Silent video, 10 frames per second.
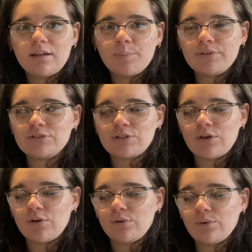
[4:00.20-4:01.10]
up,
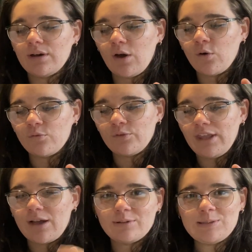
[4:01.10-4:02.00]
so
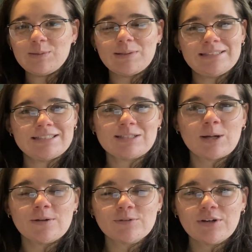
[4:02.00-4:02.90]
hopefully I will do a tester
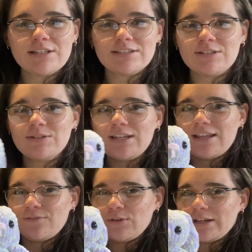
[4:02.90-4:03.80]
call for it soon.
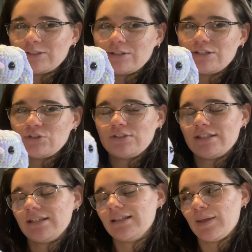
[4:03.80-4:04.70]
If you guys are
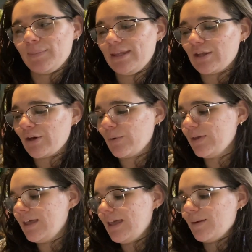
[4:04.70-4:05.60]
interested, let me know.
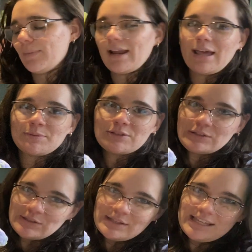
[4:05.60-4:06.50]
But I
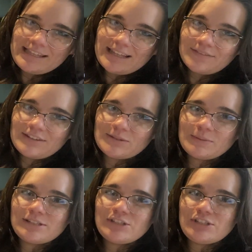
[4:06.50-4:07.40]
absolutely love this
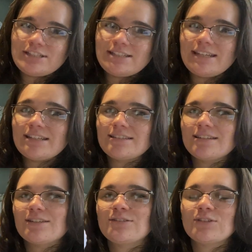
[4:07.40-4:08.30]
one. She is
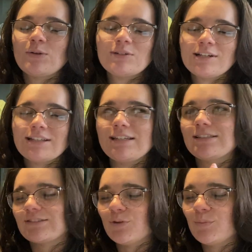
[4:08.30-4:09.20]
so darling, so